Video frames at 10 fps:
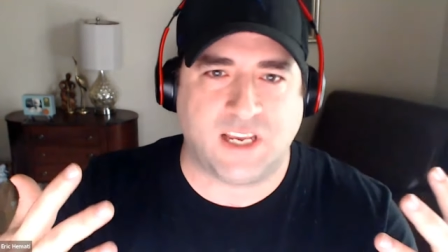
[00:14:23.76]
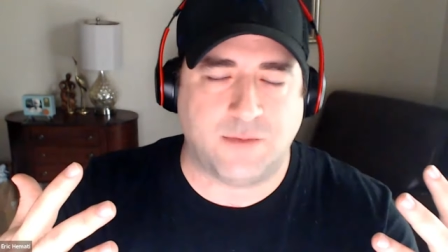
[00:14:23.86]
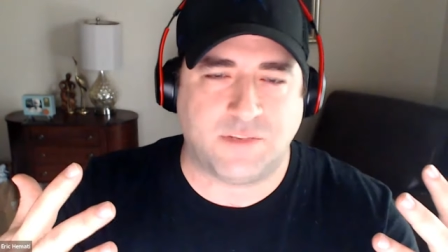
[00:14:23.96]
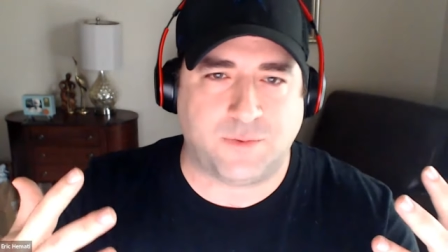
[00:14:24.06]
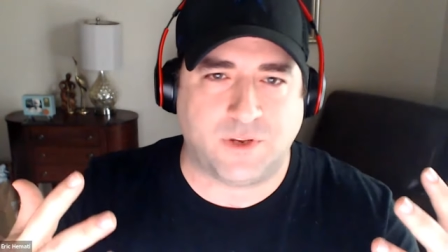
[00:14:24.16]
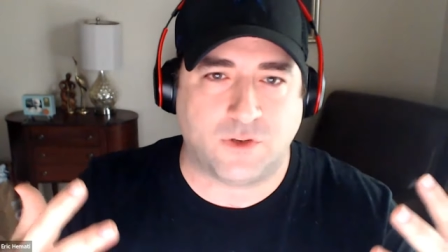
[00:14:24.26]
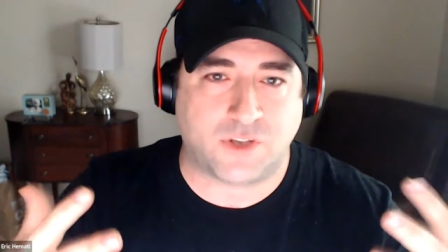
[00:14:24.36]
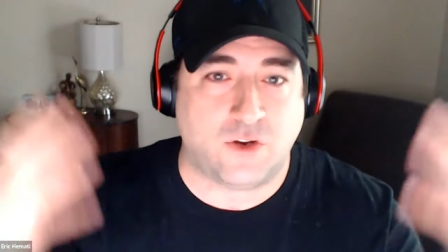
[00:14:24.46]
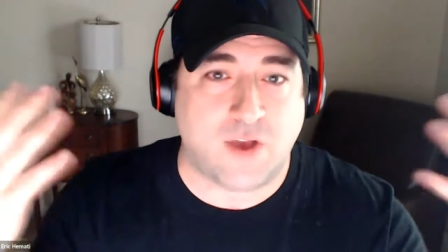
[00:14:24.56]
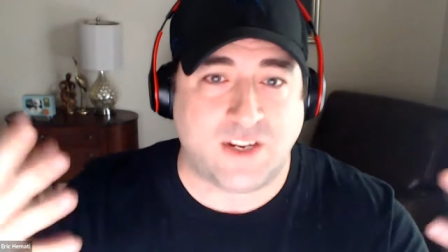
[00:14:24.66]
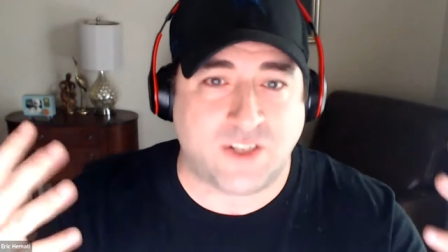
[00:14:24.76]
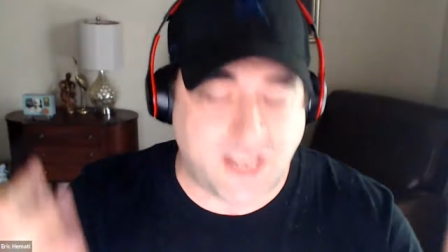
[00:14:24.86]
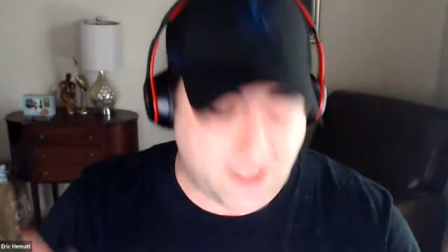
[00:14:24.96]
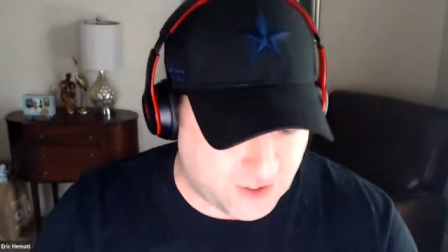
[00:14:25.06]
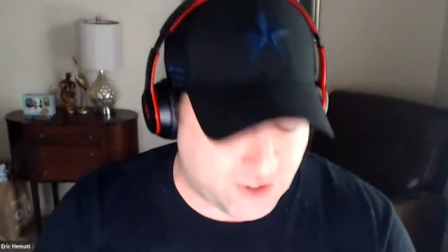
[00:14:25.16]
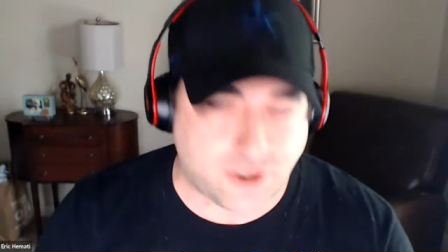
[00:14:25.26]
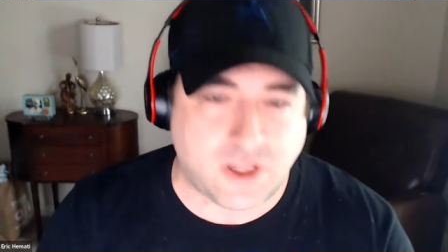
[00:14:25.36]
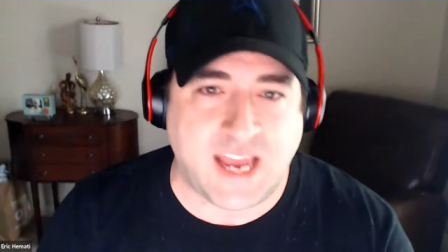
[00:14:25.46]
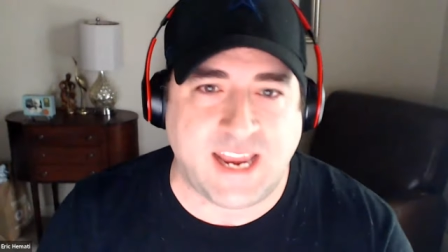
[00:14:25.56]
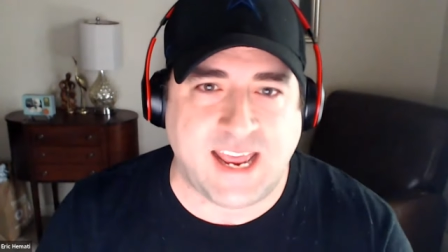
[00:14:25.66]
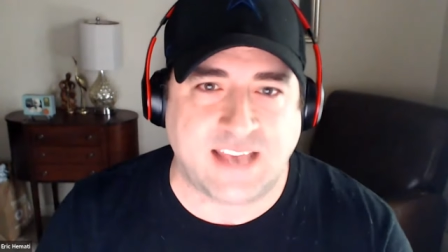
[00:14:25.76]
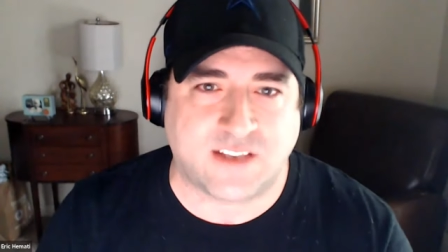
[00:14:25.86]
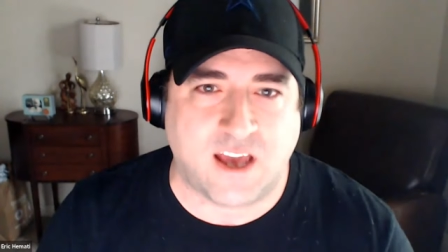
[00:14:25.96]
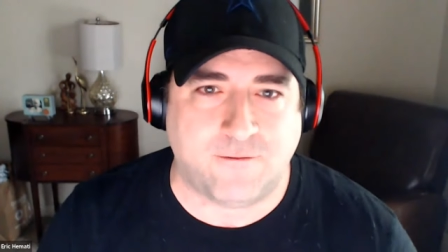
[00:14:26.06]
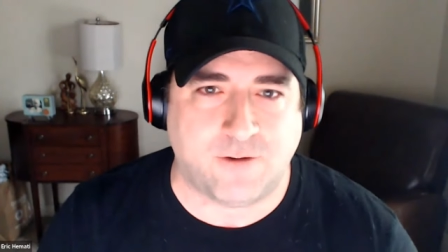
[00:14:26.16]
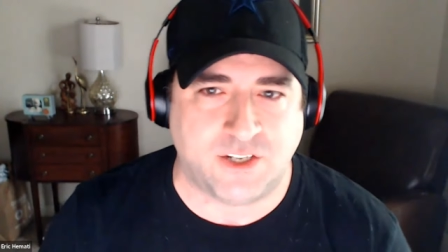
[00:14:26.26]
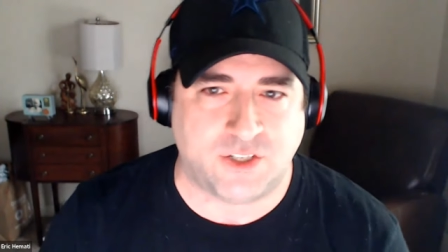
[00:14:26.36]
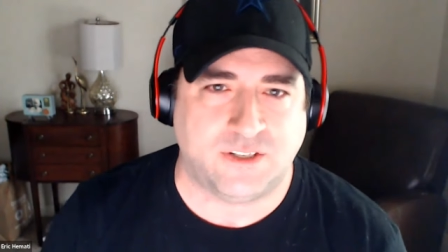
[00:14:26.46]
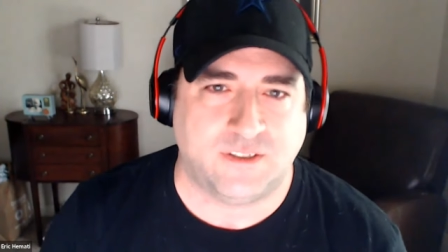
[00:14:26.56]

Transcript: that comes up and goes, congratulations, your client has coverage.